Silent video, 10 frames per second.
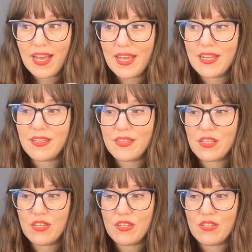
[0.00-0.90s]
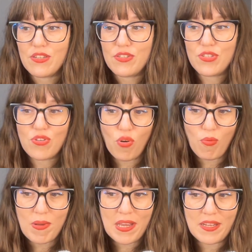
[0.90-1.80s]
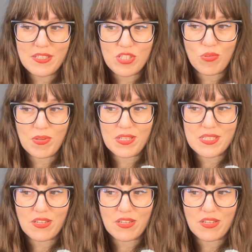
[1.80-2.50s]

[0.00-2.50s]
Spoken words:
And don't make consuming this